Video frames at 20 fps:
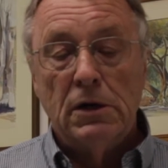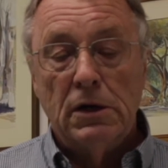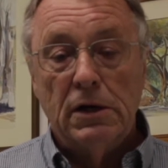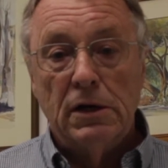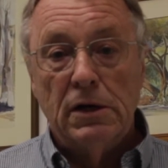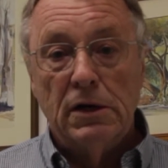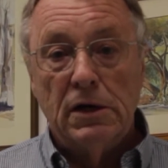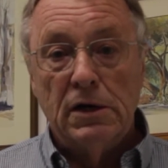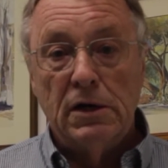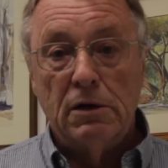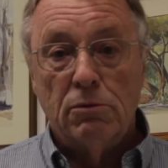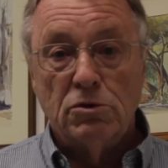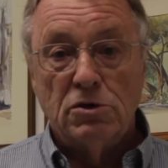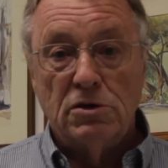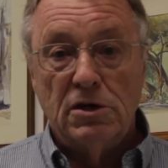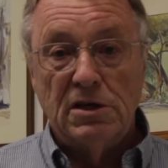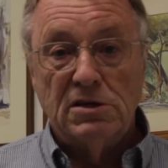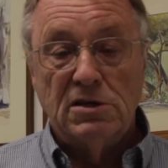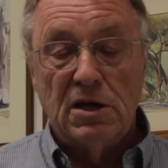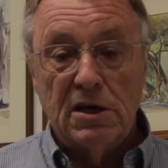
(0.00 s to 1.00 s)
It was
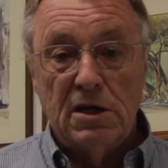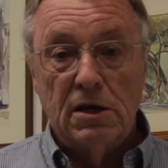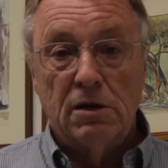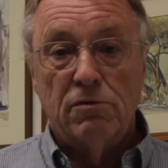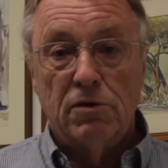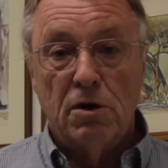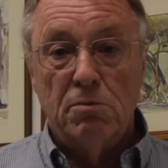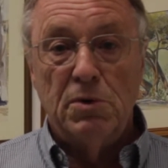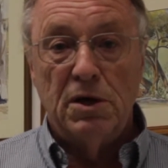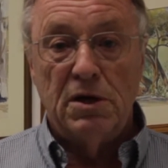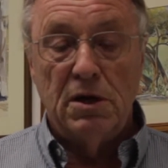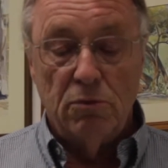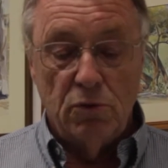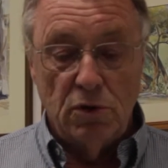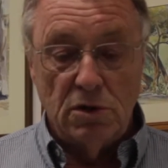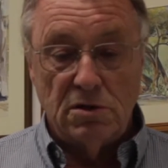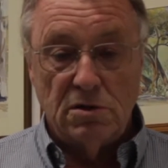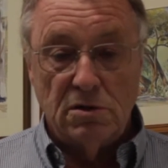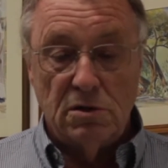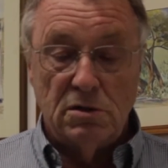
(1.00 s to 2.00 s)
an executive committee
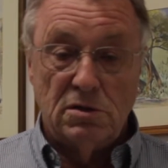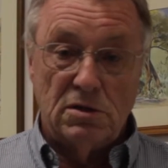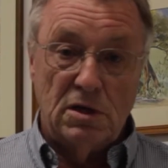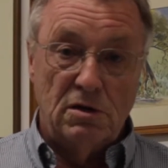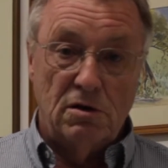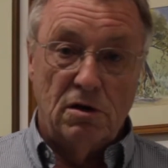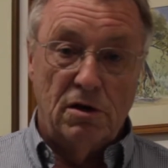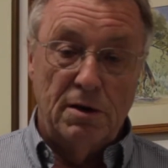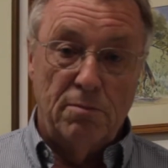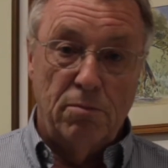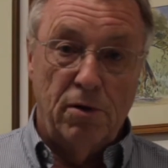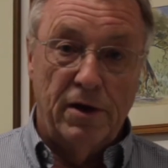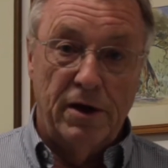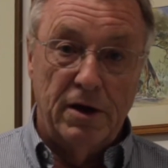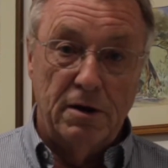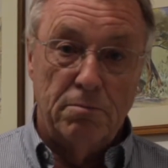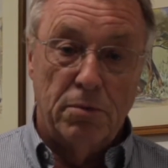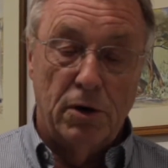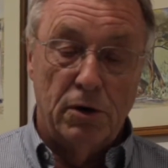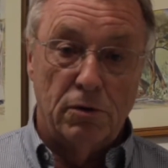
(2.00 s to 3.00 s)
which essentially
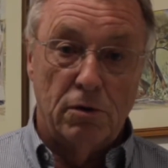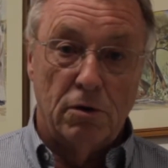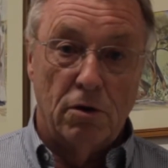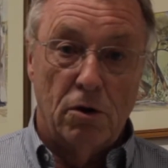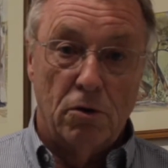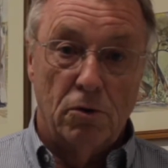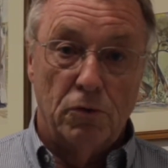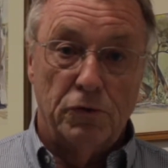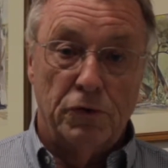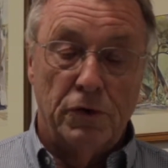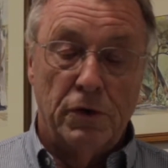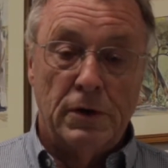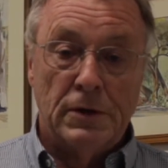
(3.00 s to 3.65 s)
played both roles.